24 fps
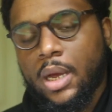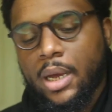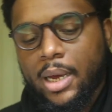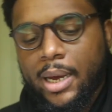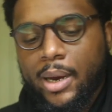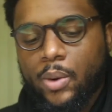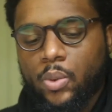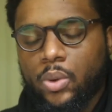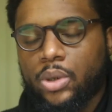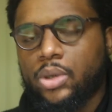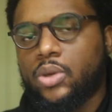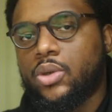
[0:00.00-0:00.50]
I
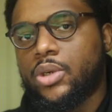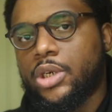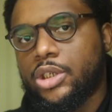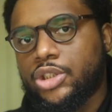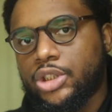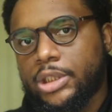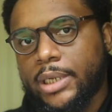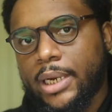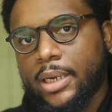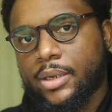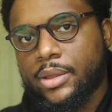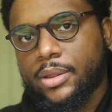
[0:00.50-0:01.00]
want you to
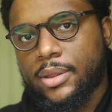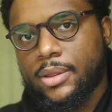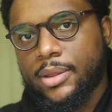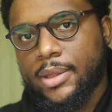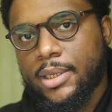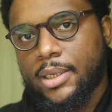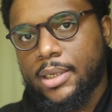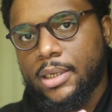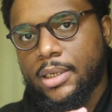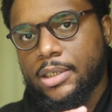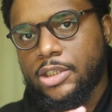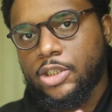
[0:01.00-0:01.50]
check
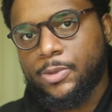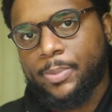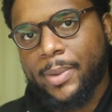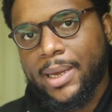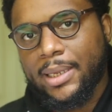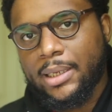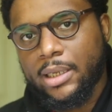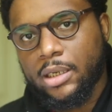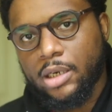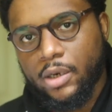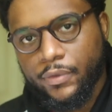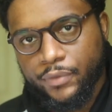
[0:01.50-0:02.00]
the
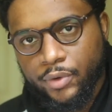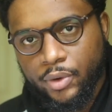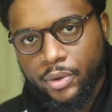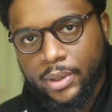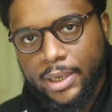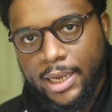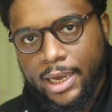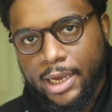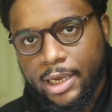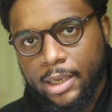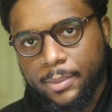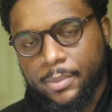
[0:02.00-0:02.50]
spelling of your
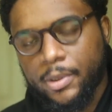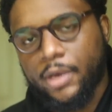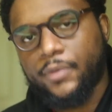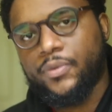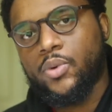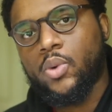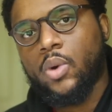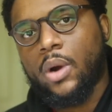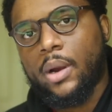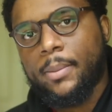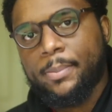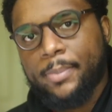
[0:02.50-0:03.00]
name. If
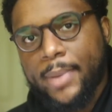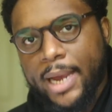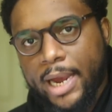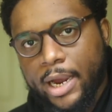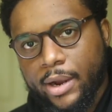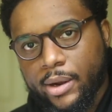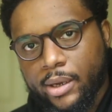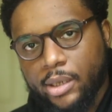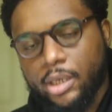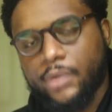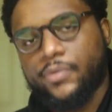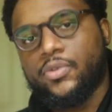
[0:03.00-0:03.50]
you are
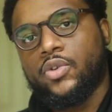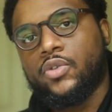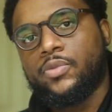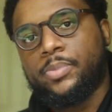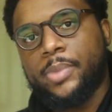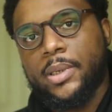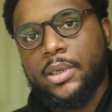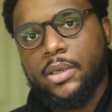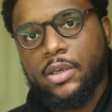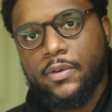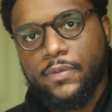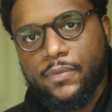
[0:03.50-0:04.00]
married, if you've
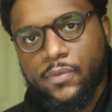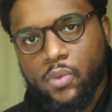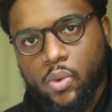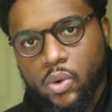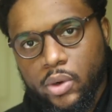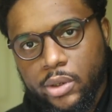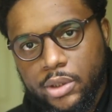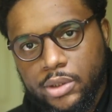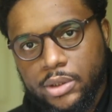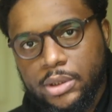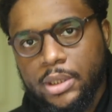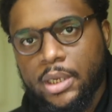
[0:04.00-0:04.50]
been
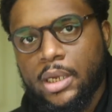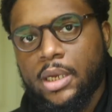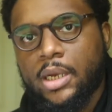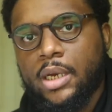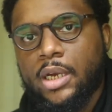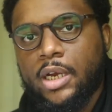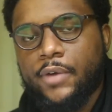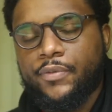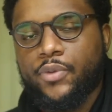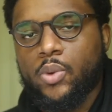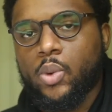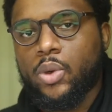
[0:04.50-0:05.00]
divorced,
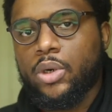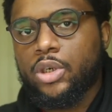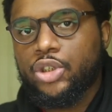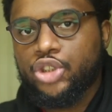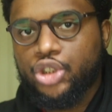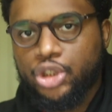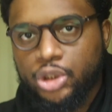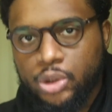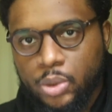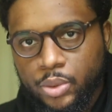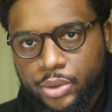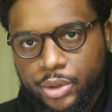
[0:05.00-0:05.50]
if you are a
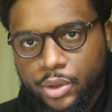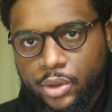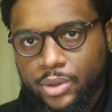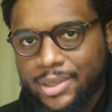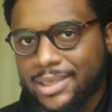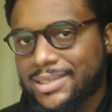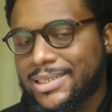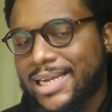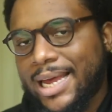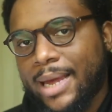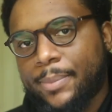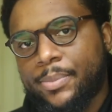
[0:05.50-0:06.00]
junior,
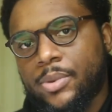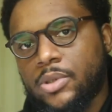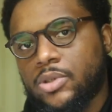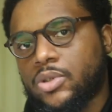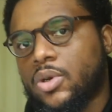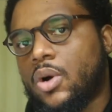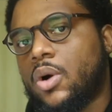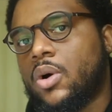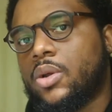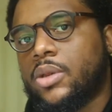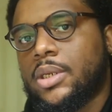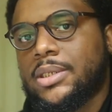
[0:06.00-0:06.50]
this happens
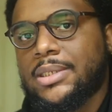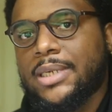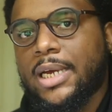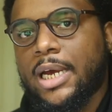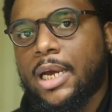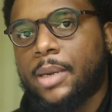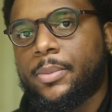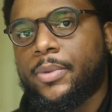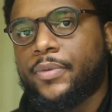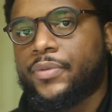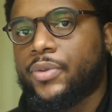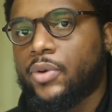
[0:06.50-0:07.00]
all the
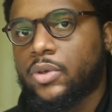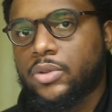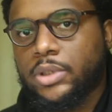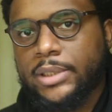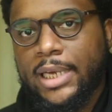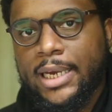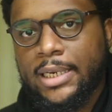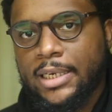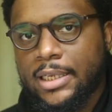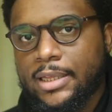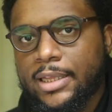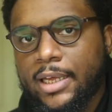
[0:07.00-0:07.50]
time. If there's
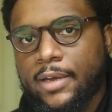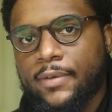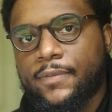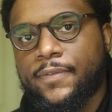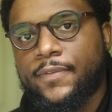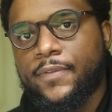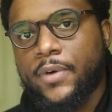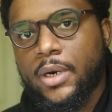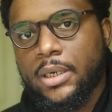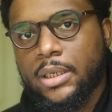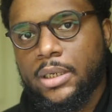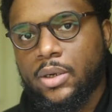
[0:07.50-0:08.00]
anything
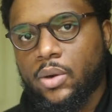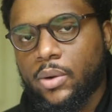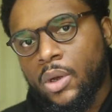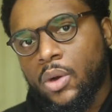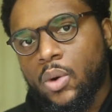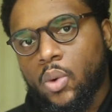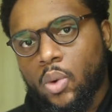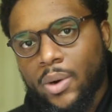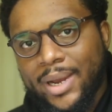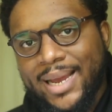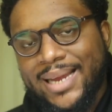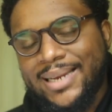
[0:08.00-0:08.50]
funny
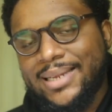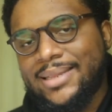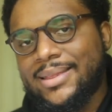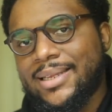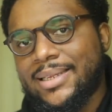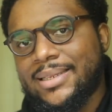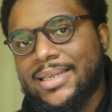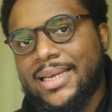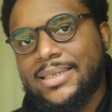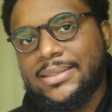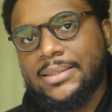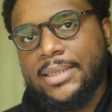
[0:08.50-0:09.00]
or anything
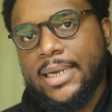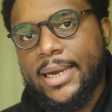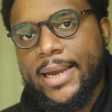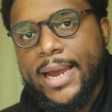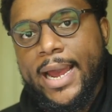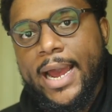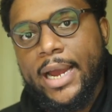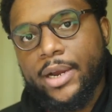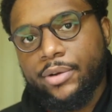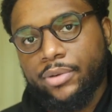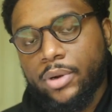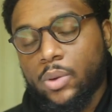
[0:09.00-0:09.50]
that's not
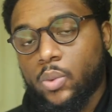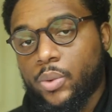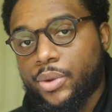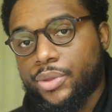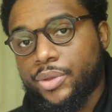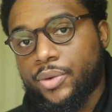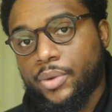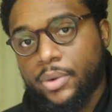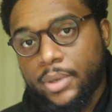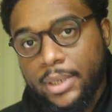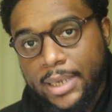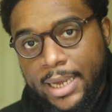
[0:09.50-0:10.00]
accurate with
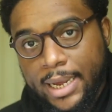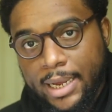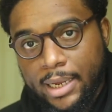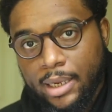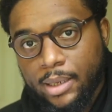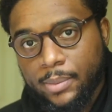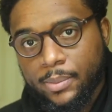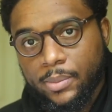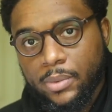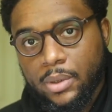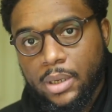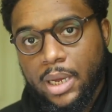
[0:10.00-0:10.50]
your
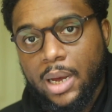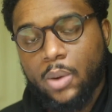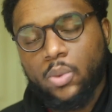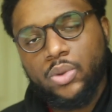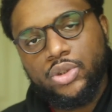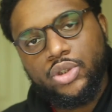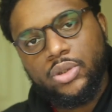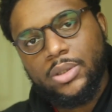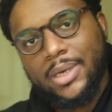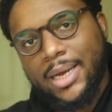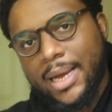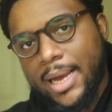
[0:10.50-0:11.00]
name, I
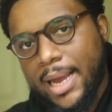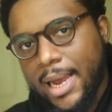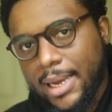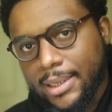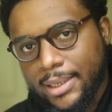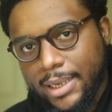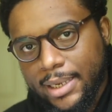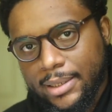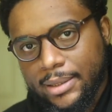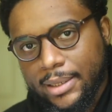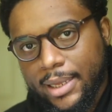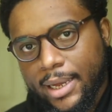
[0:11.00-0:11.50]
want you to
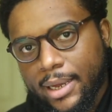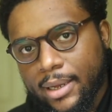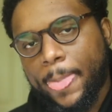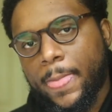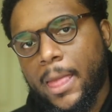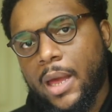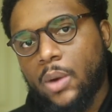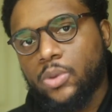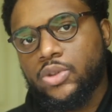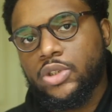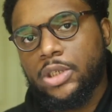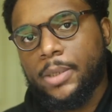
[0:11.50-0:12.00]
highlight that.
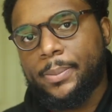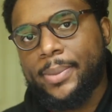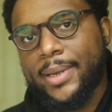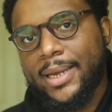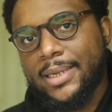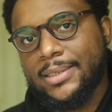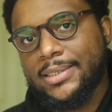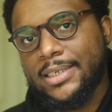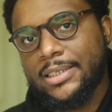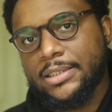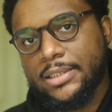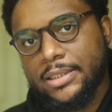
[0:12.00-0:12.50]
I want you to pay
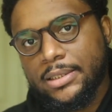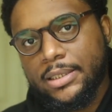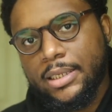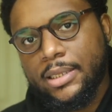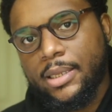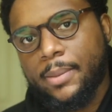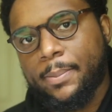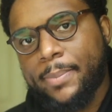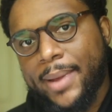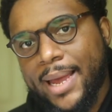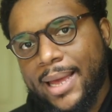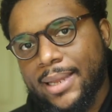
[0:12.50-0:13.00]
attention to the
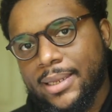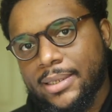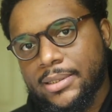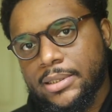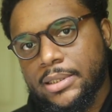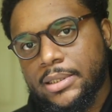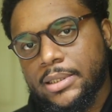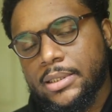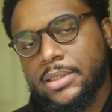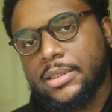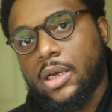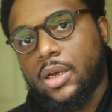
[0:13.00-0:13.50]

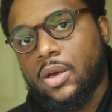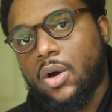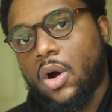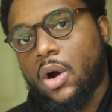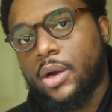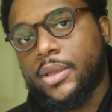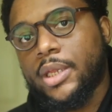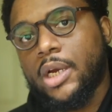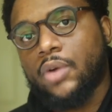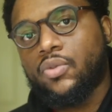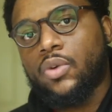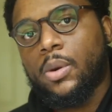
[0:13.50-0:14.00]
balances. Are
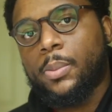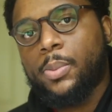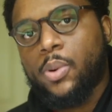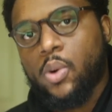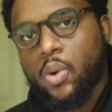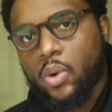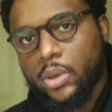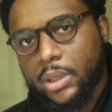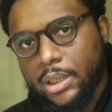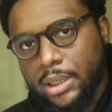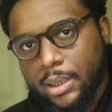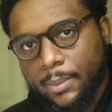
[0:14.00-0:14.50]
they
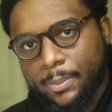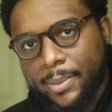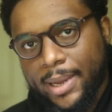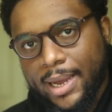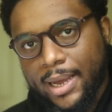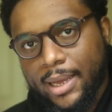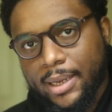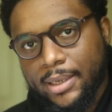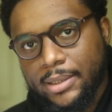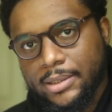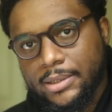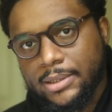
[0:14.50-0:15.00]
reporting a
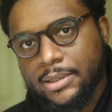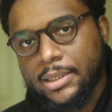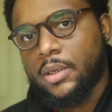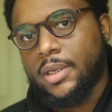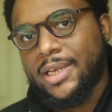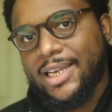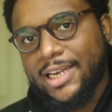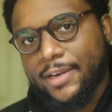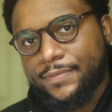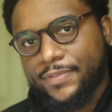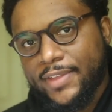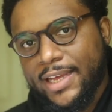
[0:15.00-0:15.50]
balance?
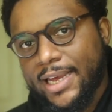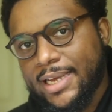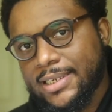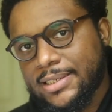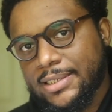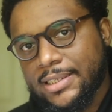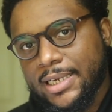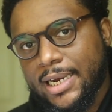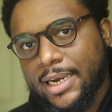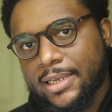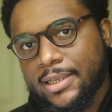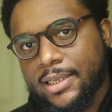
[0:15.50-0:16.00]
If they
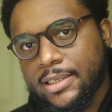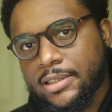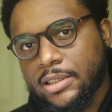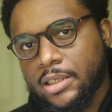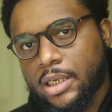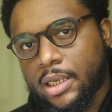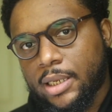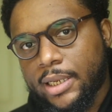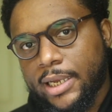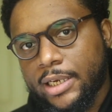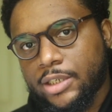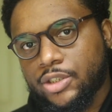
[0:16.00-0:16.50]
assign this
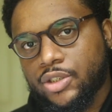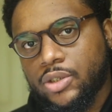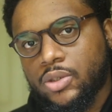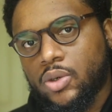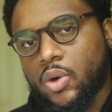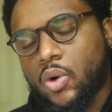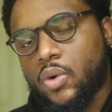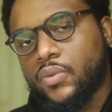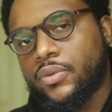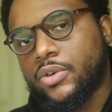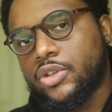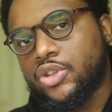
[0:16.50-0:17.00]
collection
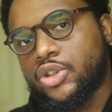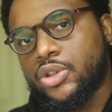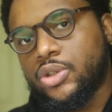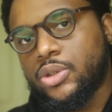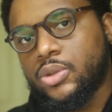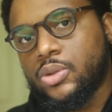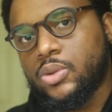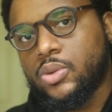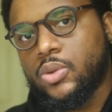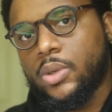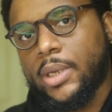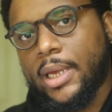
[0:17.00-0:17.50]
over
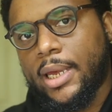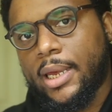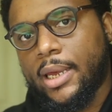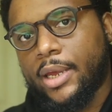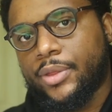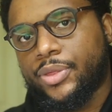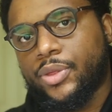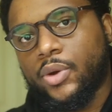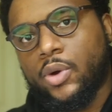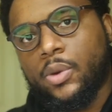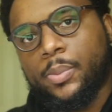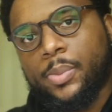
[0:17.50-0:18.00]
to a
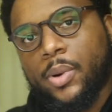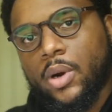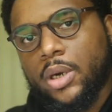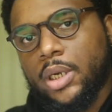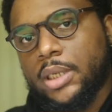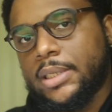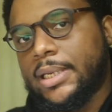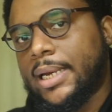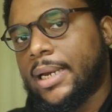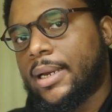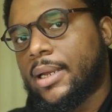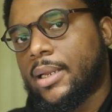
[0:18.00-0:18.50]
third-party
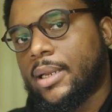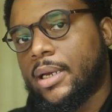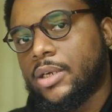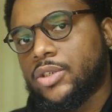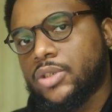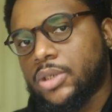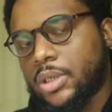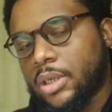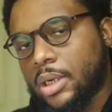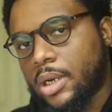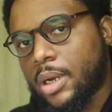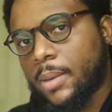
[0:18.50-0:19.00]
debt
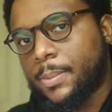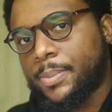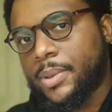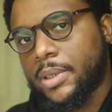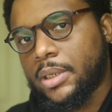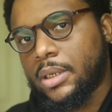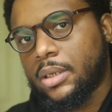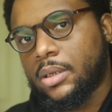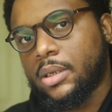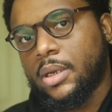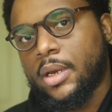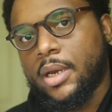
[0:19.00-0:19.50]
collection
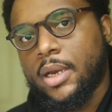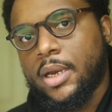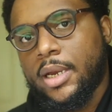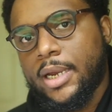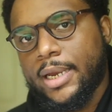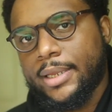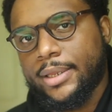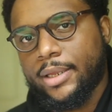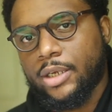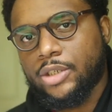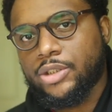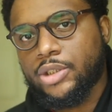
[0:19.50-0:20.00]
company
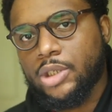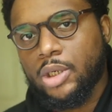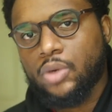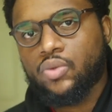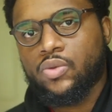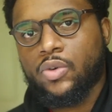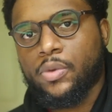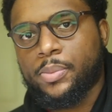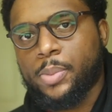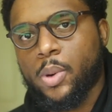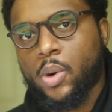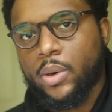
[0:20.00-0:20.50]
and they're still
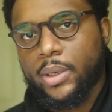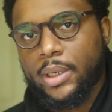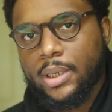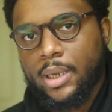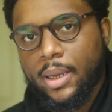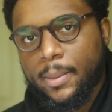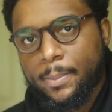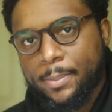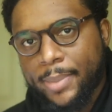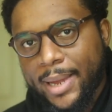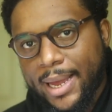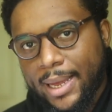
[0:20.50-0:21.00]
reporting
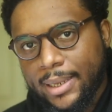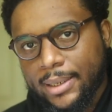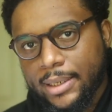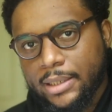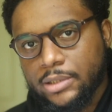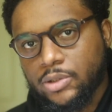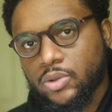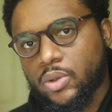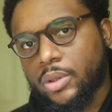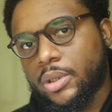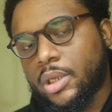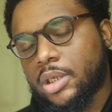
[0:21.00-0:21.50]
a
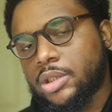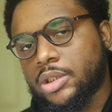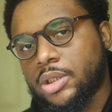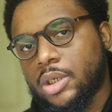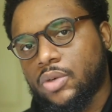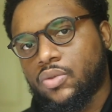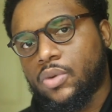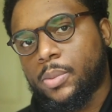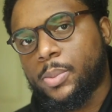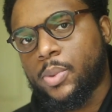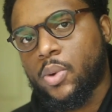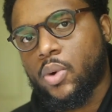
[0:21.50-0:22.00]
balance, or they're still
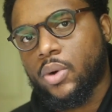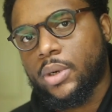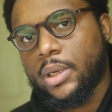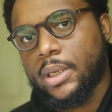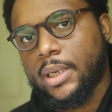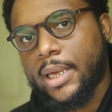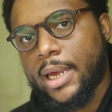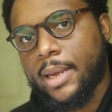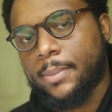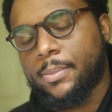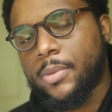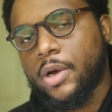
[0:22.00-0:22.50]
reporting
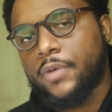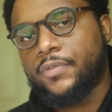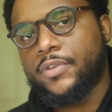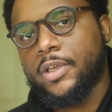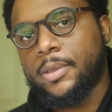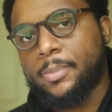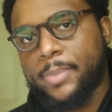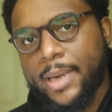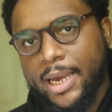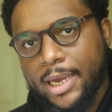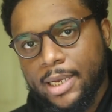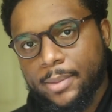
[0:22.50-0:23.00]
a monthly
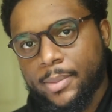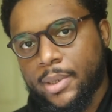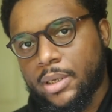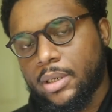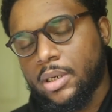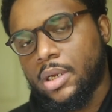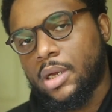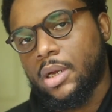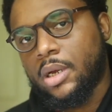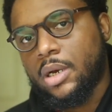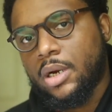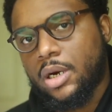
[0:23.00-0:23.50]
payment
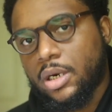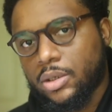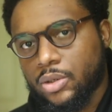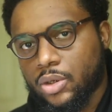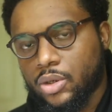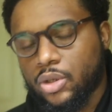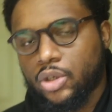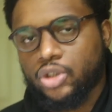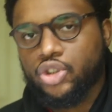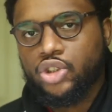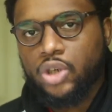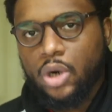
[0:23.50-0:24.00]
under
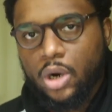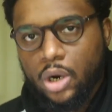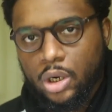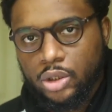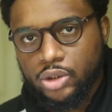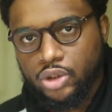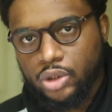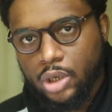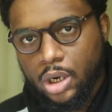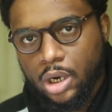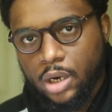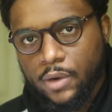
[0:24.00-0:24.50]
the
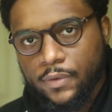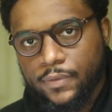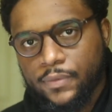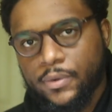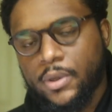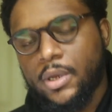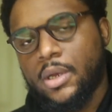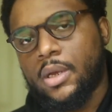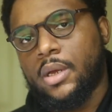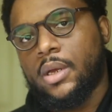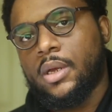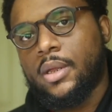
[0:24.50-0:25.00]
charge-off,
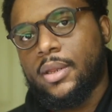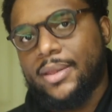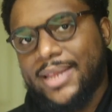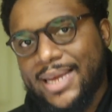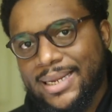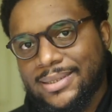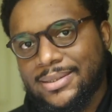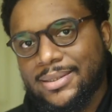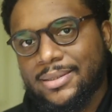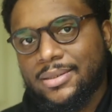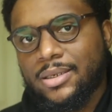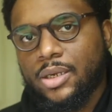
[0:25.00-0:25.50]

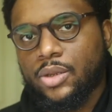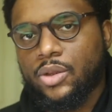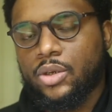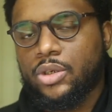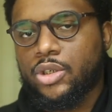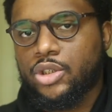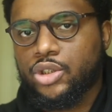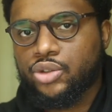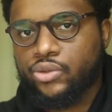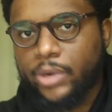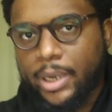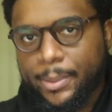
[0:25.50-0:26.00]
that's another
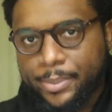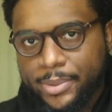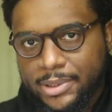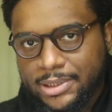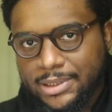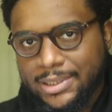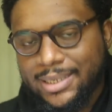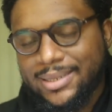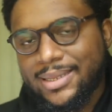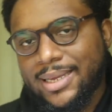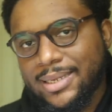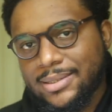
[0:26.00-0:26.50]

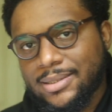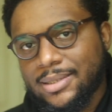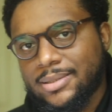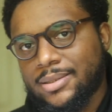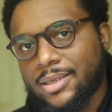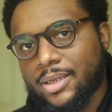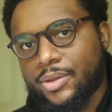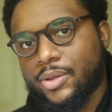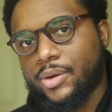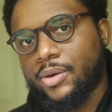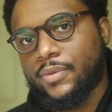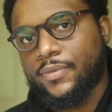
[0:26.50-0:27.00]
discrepancy. That's
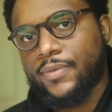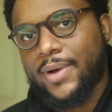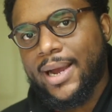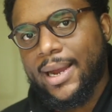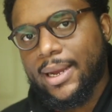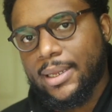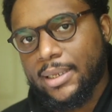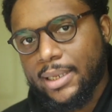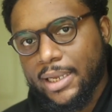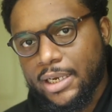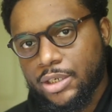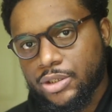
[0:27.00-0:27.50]
another
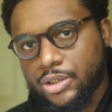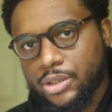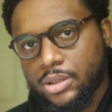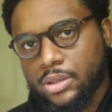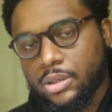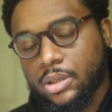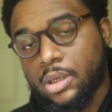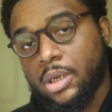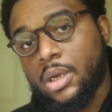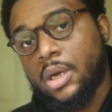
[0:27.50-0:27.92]
violation.